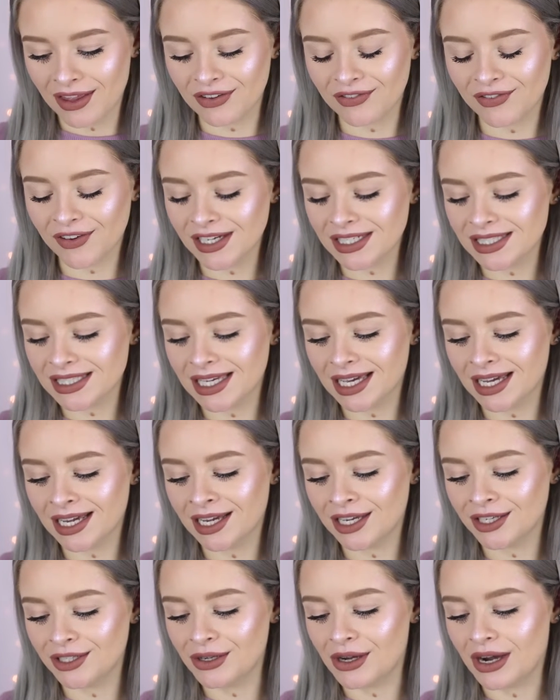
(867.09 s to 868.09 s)
The first
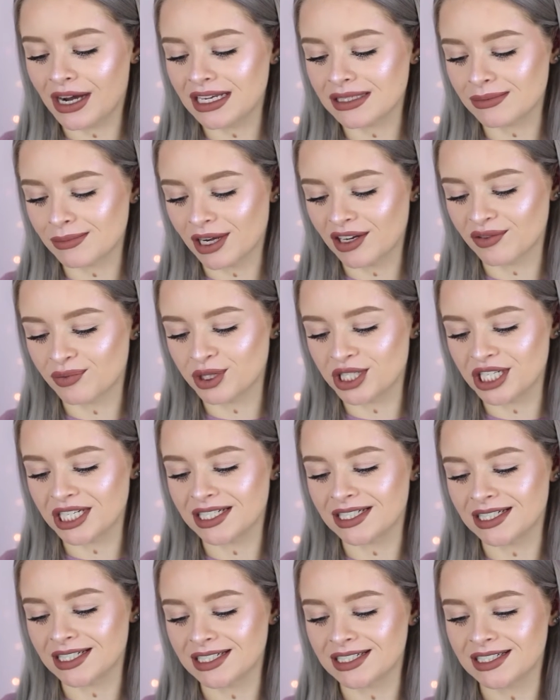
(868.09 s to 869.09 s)
thing you guys might have
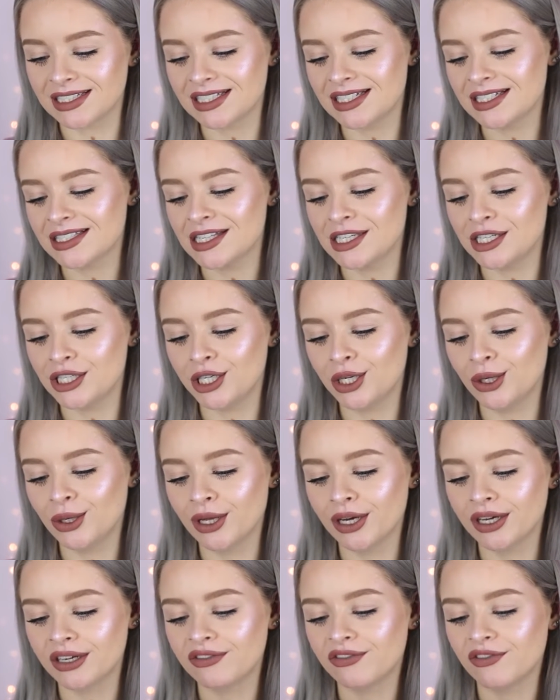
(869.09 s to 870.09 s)
predicted, this is the New
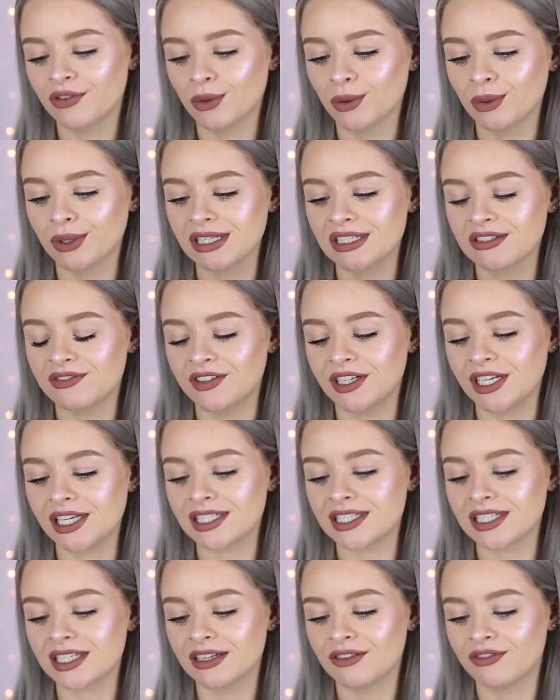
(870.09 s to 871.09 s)
Look Flawless
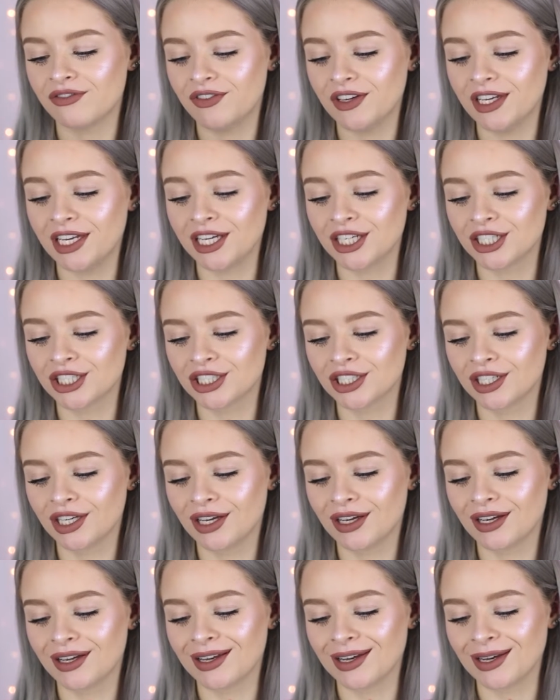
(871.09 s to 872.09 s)
Finish, Finish
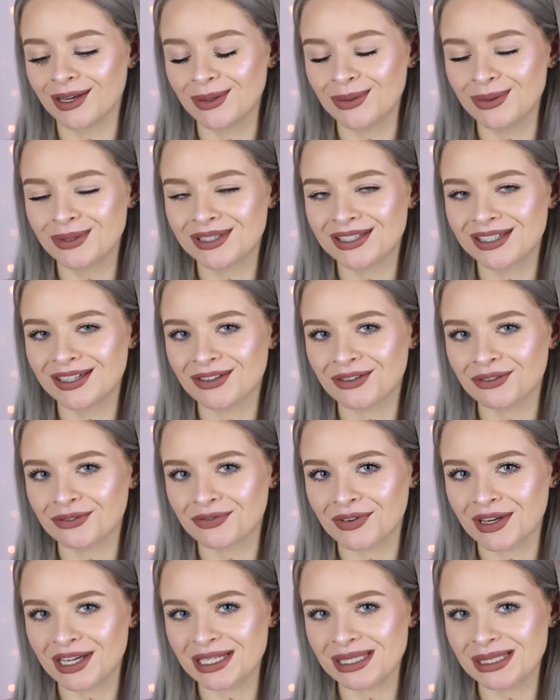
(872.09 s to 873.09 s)
Loose
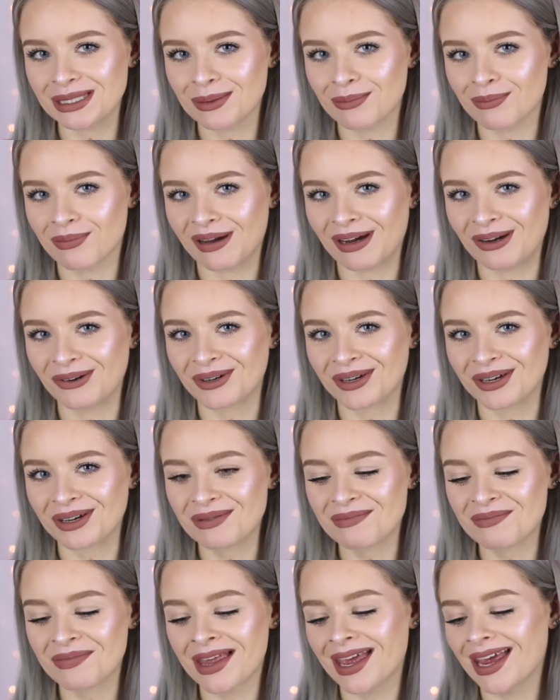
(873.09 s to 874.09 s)
Face
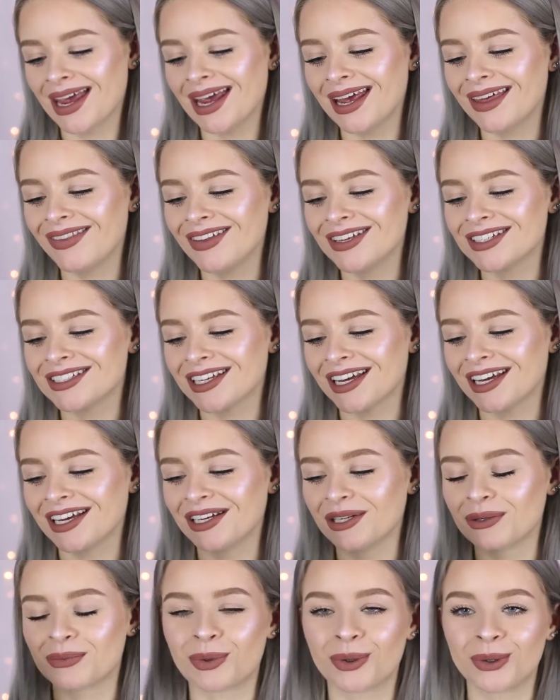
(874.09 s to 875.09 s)
Powder in the
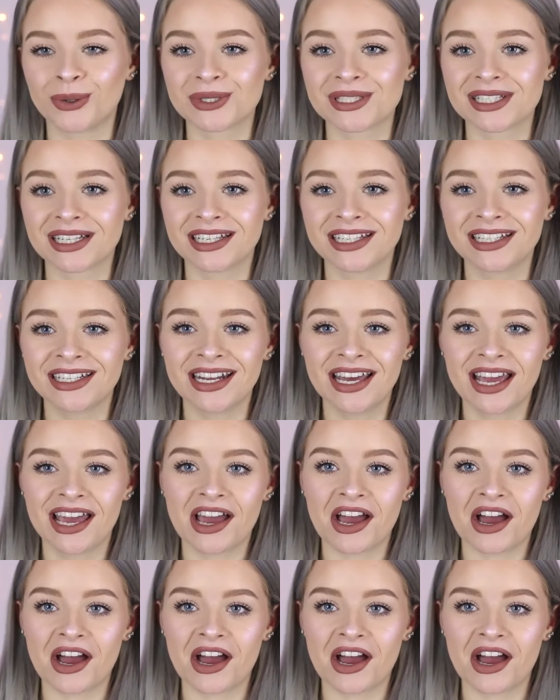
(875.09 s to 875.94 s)
shade Porcelain.